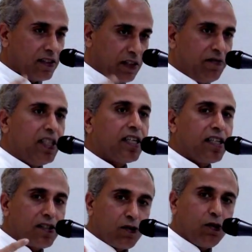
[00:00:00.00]
If there
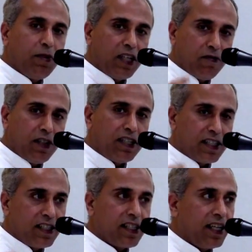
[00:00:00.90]
are so many words
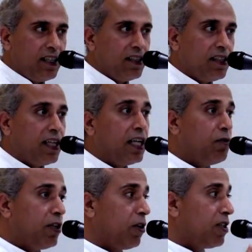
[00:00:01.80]
inside, I
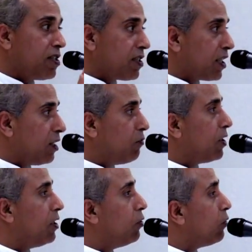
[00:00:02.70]
will not struggle
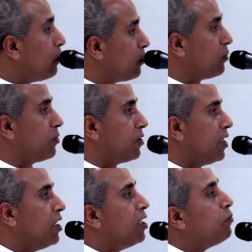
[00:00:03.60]
with those.